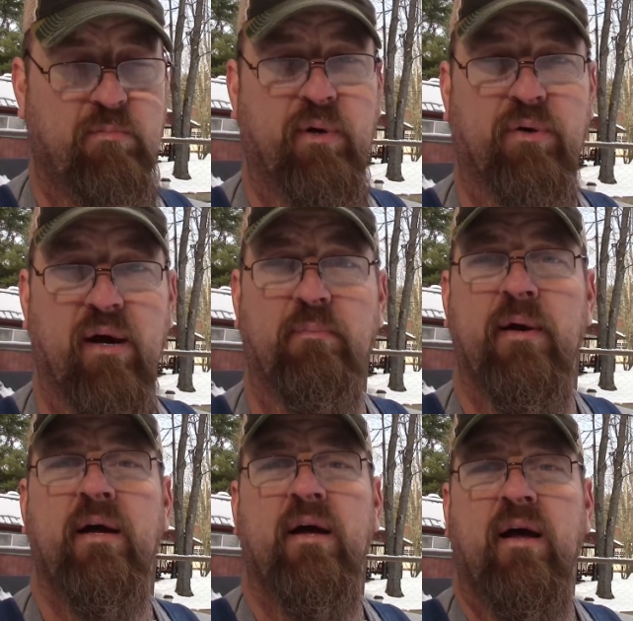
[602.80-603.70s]
buildup,
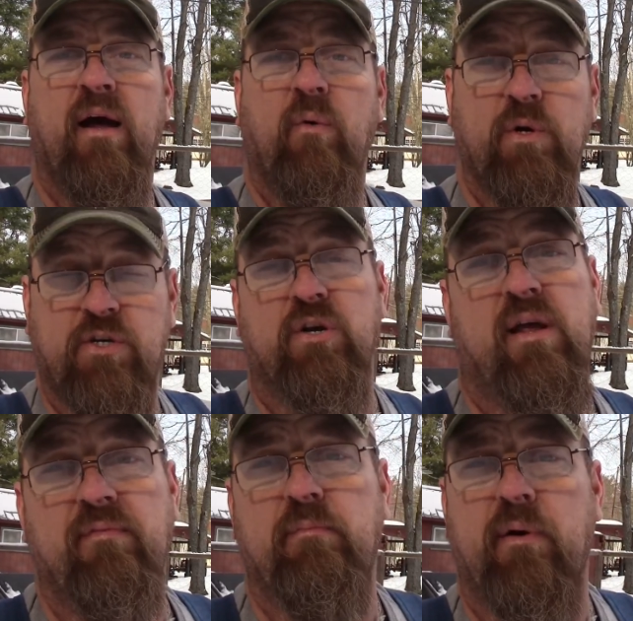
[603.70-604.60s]
which could
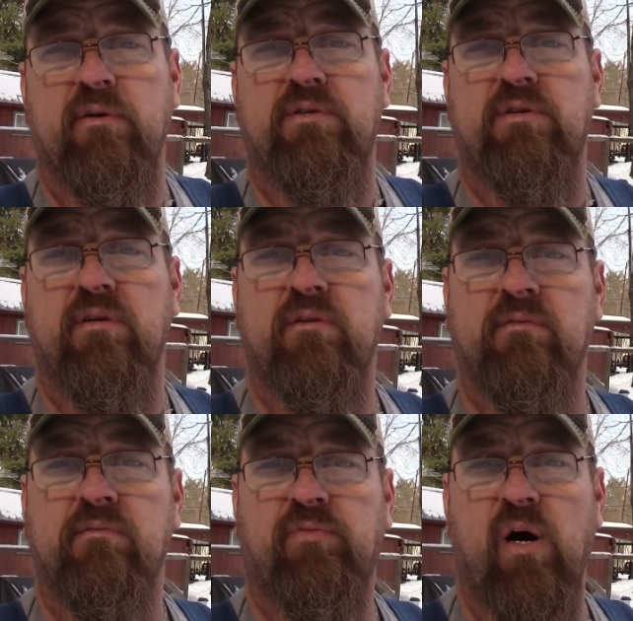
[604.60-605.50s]
give your birds
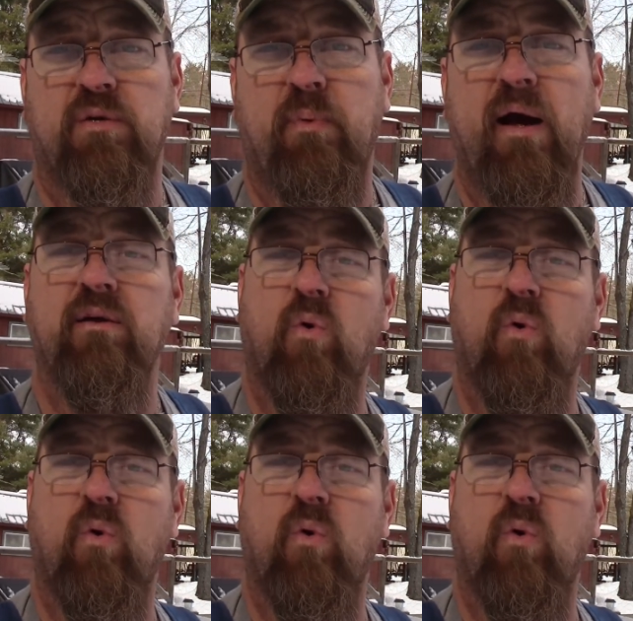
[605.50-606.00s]
frostbite.